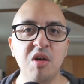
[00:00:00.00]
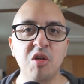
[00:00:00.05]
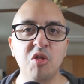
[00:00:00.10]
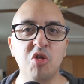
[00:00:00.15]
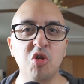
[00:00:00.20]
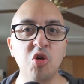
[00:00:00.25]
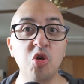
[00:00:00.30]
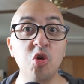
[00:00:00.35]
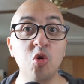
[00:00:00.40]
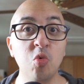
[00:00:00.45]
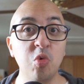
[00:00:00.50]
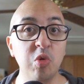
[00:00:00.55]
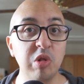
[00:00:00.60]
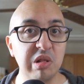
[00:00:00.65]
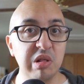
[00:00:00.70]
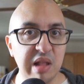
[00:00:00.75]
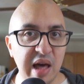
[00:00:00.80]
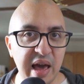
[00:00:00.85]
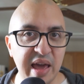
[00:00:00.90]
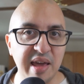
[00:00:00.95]
do you
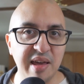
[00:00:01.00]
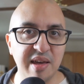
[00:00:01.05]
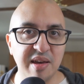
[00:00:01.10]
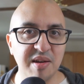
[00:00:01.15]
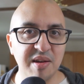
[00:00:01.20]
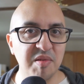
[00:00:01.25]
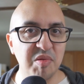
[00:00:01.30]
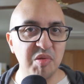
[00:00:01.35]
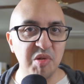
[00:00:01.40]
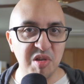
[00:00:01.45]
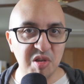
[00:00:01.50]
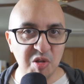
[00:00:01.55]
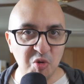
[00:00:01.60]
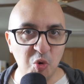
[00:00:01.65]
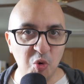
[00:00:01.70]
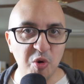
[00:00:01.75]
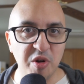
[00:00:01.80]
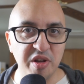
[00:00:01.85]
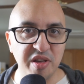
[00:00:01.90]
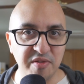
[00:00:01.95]
like the
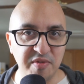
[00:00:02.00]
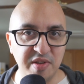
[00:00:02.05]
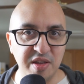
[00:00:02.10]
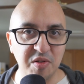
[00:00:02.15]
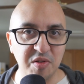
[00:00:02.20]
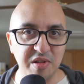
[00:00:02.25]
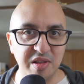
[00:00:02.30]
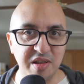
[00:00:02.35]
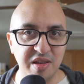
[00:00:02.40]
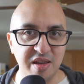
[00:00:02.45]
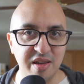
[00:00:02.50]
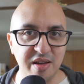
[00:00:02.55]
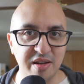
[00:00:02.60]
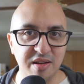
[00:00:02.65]
story of Guilty Gear?